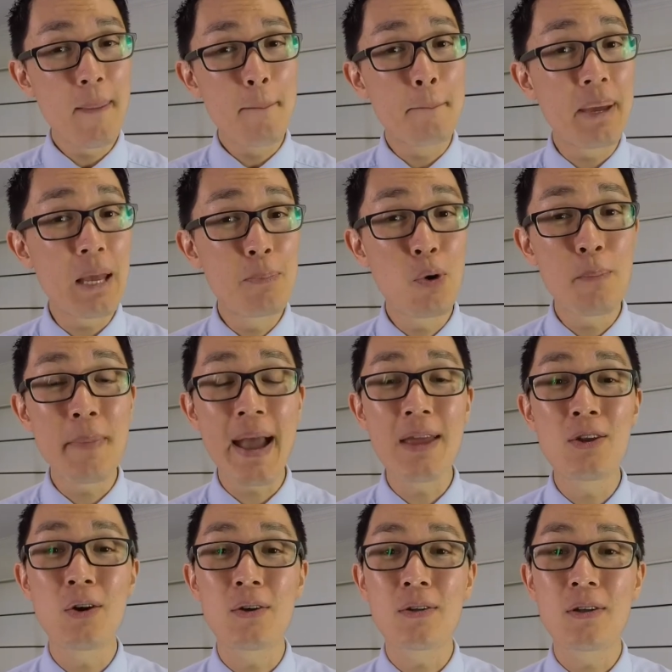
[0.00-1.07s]
people may
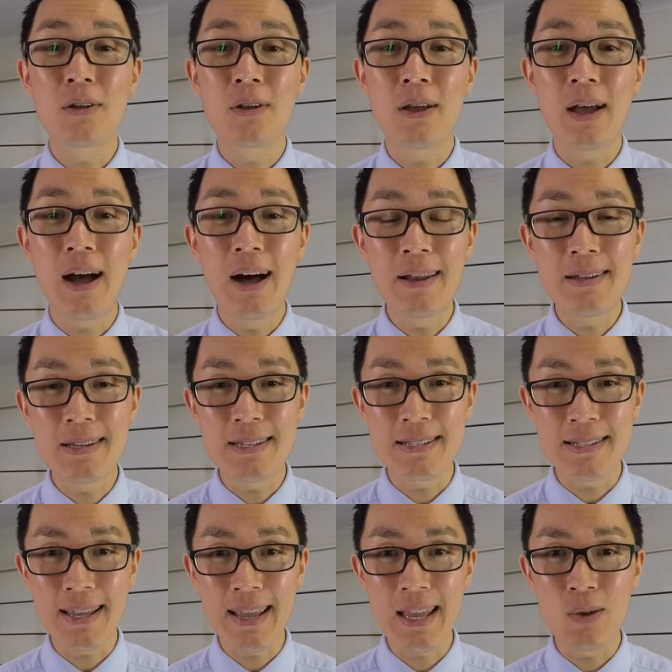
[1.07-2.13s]
not
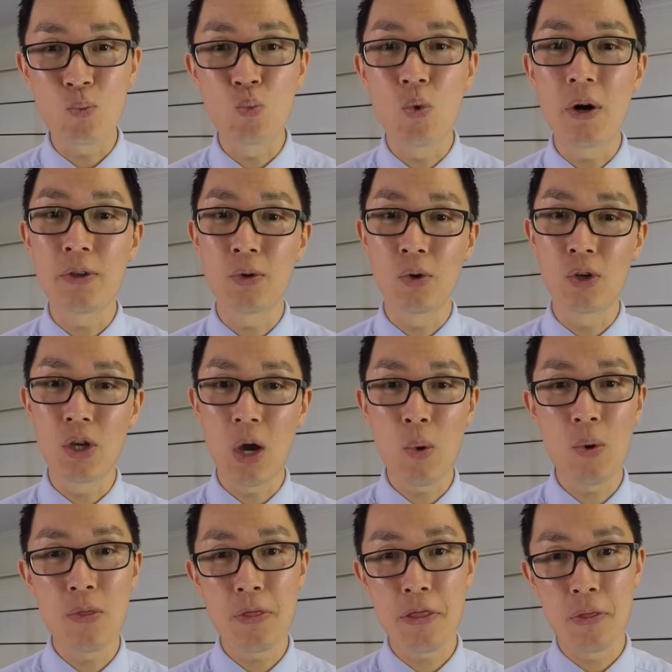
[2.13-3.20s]
understand what you're
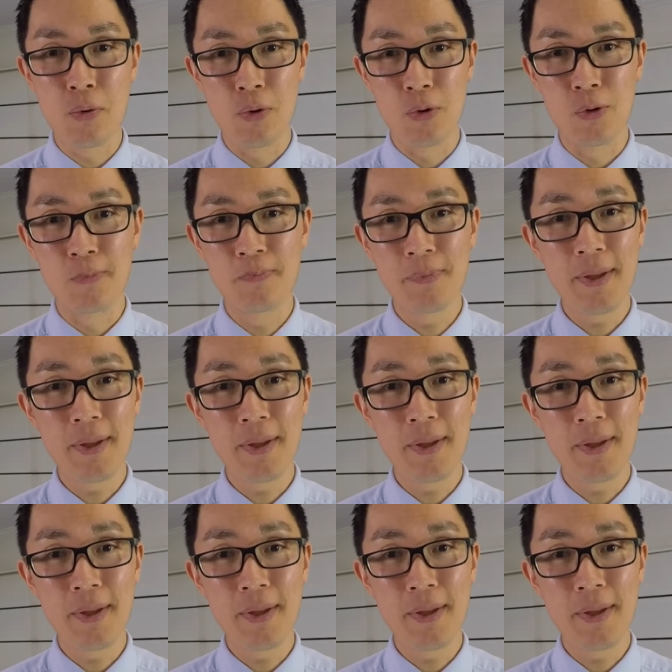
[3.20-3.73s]
going through.